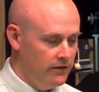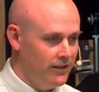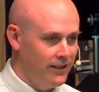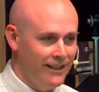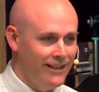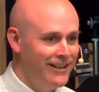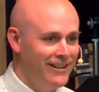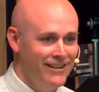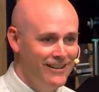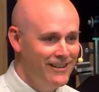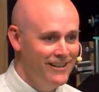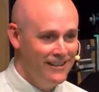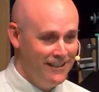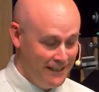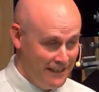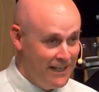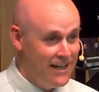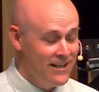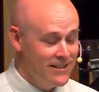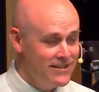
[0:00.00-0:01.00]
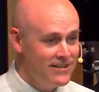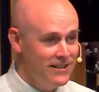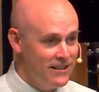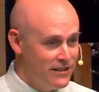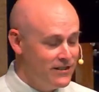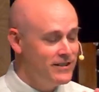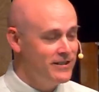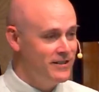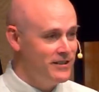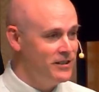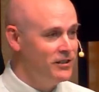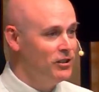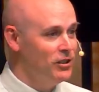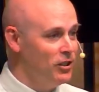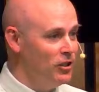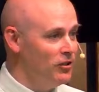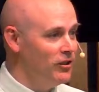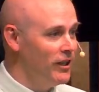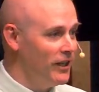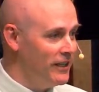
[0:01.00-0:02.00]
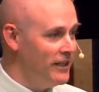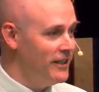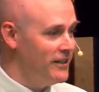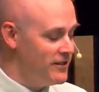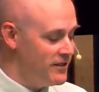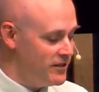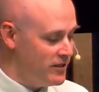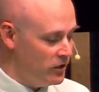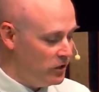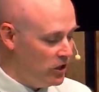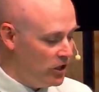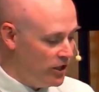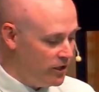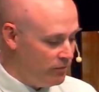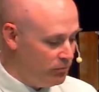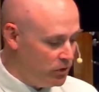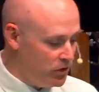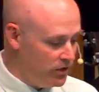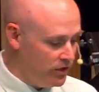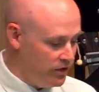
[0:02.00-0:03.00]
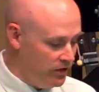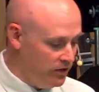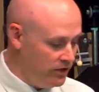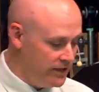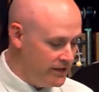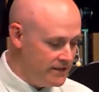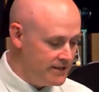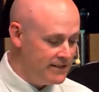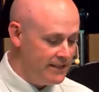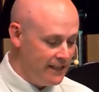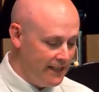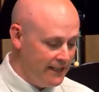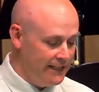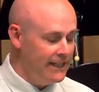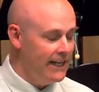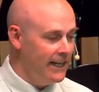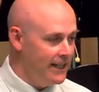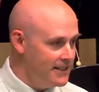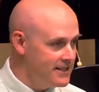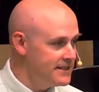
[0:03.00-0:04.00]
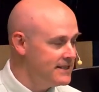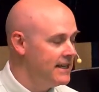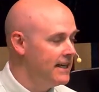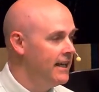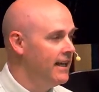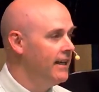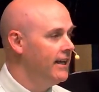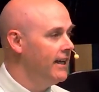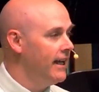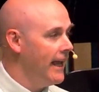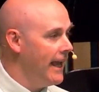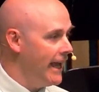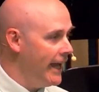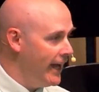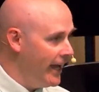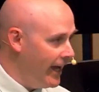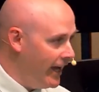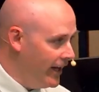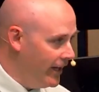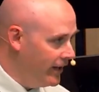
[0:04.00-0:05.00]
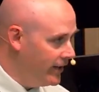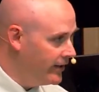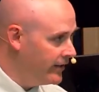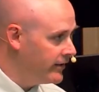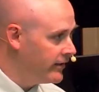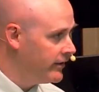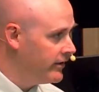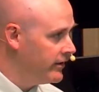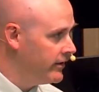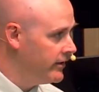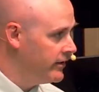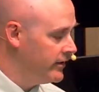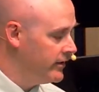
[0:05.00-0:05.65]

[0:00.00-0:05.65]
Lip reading: Like, yes, it's still against the law to murder. He's saying yes, and